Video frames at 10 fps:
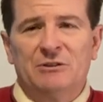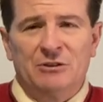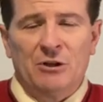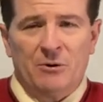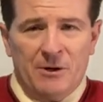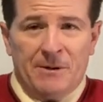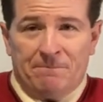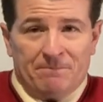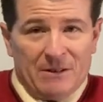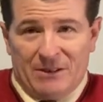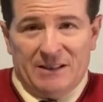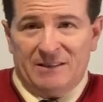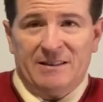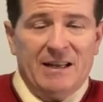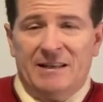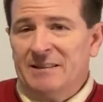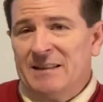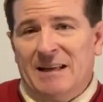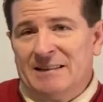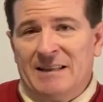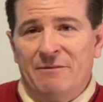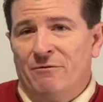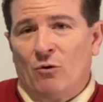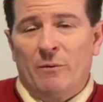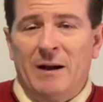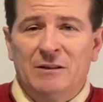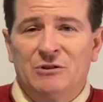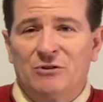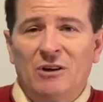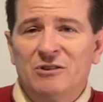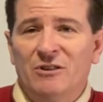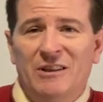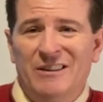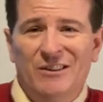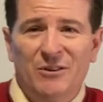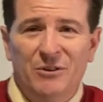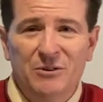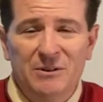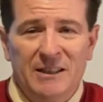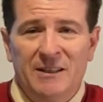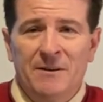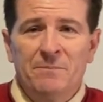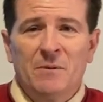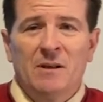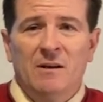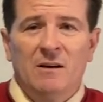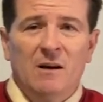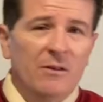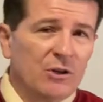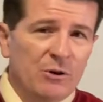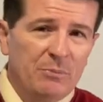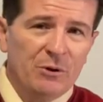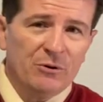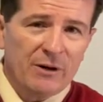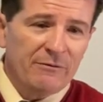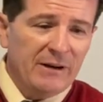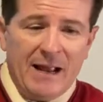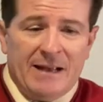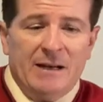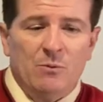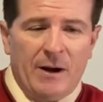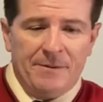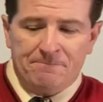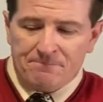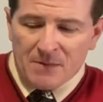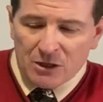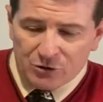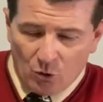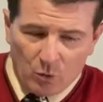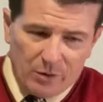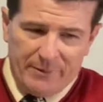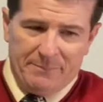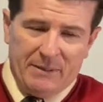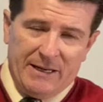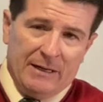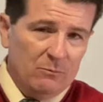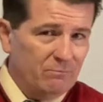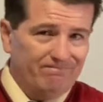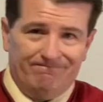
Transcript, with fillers: And so this then is that same format and structure that you're using uh, on the computer every day anyway. So where do we begin?